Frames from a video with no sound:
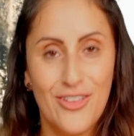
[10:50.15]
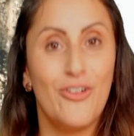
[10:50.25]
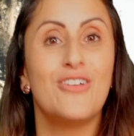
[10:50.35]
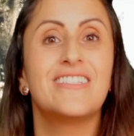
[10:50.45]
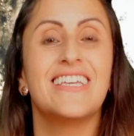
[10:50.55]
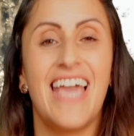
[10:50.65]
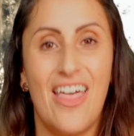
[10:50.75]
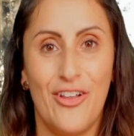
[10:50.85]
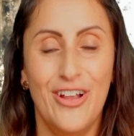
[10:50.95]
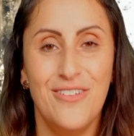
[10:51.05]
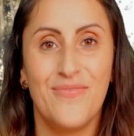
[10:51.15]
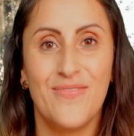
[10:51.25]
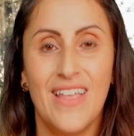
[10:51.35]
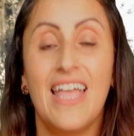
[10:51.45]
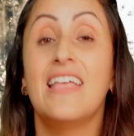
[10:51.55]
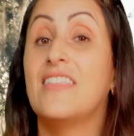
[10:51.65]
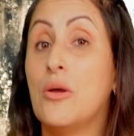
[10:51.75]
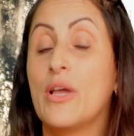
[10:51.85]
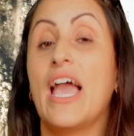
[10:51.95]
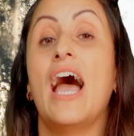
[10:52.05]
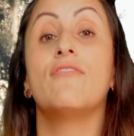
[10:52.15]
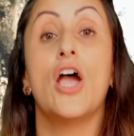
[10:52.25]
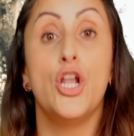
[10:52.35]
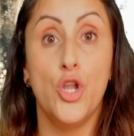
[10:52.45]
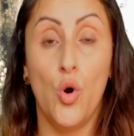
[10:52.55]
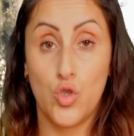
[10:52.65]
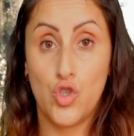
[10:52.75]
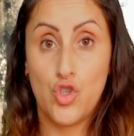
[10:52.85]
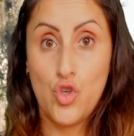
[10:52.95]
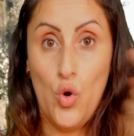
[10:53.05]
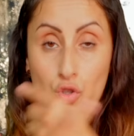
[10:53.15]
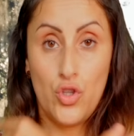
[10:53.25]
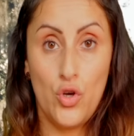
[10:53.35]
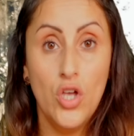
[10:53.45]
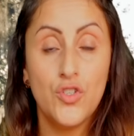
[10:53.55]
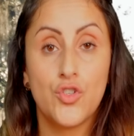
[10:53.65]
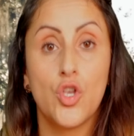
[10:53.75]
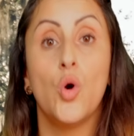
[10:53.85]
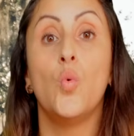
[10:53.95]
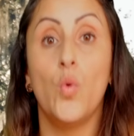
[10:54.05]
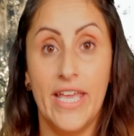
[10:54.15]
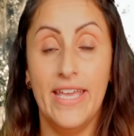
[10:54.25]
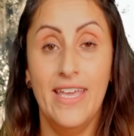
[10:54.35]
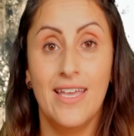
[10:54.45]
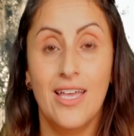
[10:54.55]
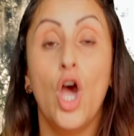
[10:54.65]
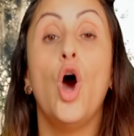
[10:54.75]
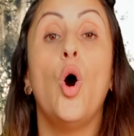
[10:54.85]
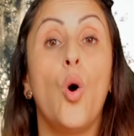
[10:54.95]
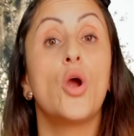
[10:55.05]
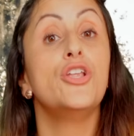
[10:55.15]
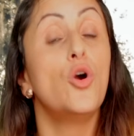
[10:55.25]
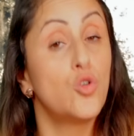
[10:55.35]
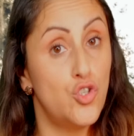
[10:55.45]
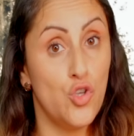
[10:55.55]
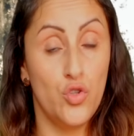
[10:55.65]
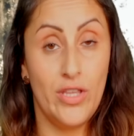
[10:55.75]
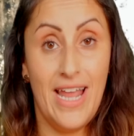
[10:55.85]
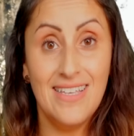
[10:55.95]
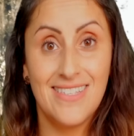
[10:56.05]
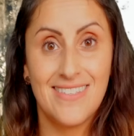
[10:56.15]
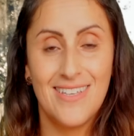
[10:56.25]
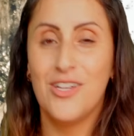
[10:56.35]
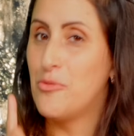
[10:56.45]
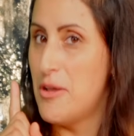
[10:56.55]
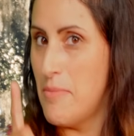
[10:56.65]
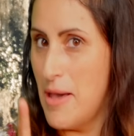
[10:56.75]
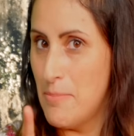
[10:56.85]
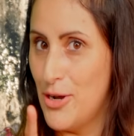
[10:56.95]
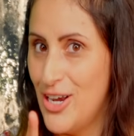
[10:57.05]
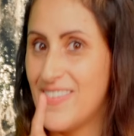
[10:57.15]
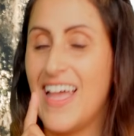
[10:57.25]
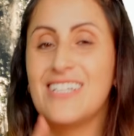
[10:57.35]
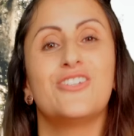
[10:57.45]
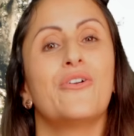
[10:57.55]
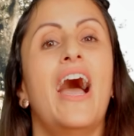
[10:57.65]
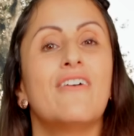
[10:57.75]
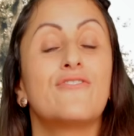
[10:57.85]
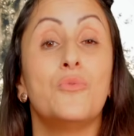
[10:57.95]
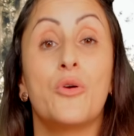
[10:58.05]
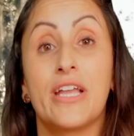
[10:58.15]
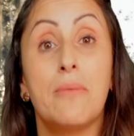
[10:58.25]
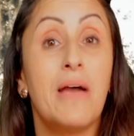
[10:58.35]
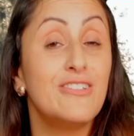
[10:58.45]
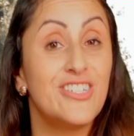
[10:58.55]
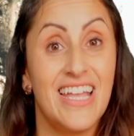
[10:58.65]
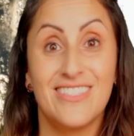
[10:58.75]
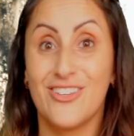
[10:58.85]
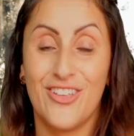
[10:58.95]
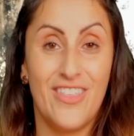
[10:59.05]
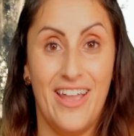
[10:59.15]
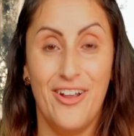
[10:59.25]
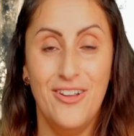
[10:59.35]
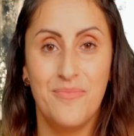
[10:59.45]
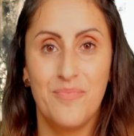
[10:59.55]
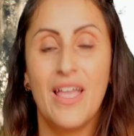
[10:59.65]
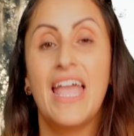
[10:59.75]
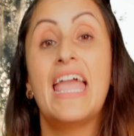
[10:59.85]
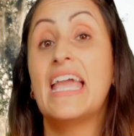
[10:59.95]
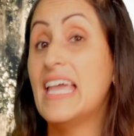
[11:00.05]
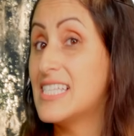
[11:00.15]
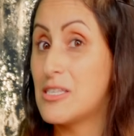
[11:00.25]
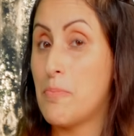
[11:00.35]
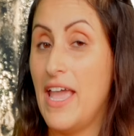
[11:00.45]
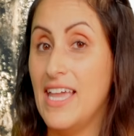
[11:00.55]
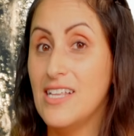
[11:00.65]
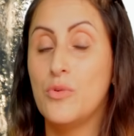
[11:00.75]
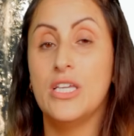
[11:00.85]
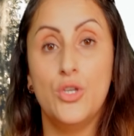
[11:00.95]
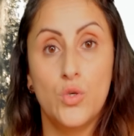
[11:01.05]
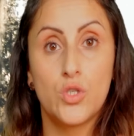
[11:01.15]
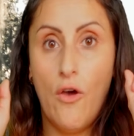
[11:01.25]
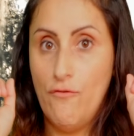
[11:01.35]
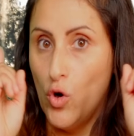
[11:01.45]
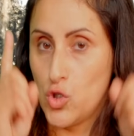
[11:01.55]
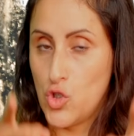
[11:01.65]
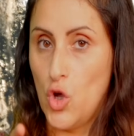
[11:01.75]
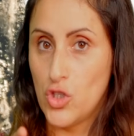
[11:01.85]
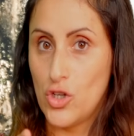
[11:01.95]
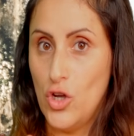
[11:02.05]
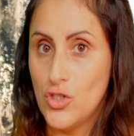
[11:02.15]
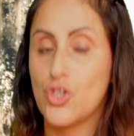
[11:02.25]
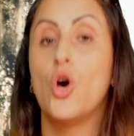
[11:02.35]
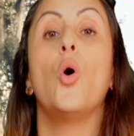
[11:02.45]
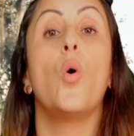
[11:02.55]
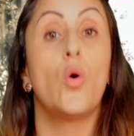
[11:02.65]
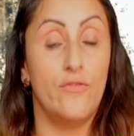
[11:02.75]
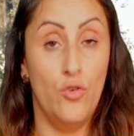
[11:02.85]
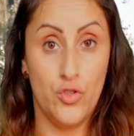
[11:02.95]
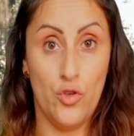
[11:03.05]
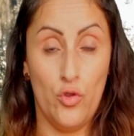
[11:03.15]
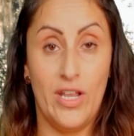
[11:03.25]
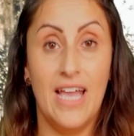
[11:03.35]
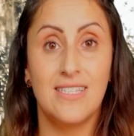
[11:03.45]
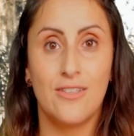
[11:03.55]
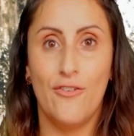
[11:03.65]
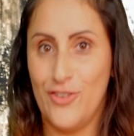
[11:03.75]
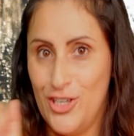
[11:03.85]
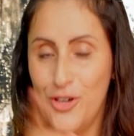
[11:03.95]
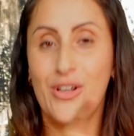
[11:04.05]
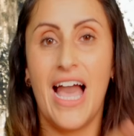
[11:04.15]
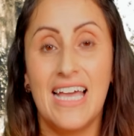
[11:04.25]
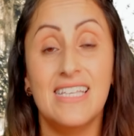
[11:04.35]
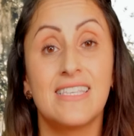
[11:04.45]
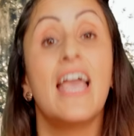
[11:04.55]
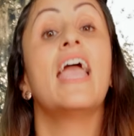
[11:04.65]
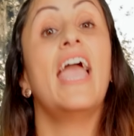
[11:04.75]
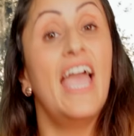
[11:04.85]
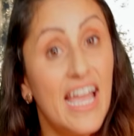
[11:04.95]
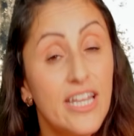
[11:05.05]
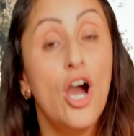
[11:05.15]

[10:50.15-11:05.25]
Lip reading: they're all together. Then we have nosotros, we, or nosotras. Remember that you have to worry about gender there. In Spain, we use vosotros or vosotras for you guys. And